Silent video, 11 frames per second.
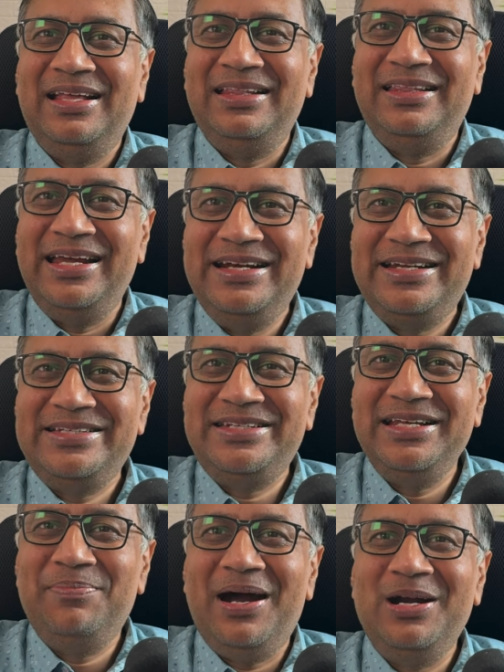The
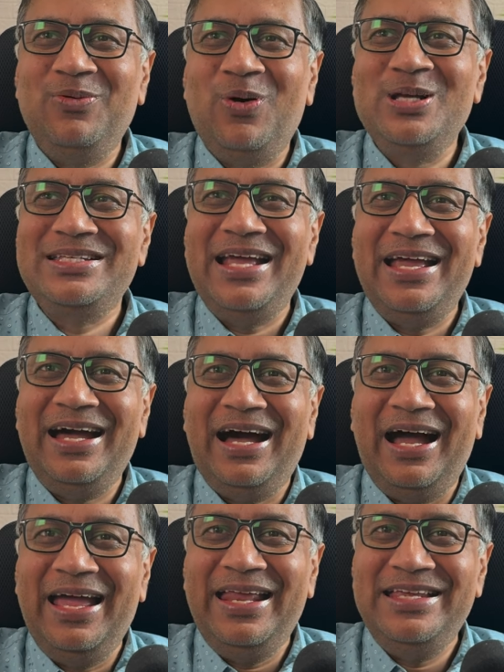interesting part was
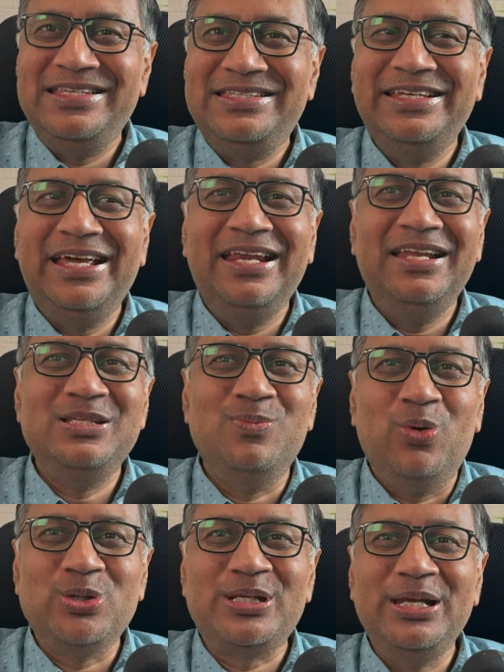NSDL is
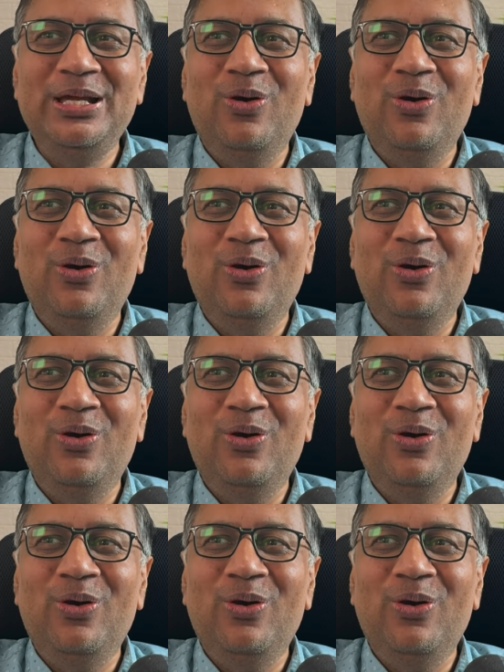mostly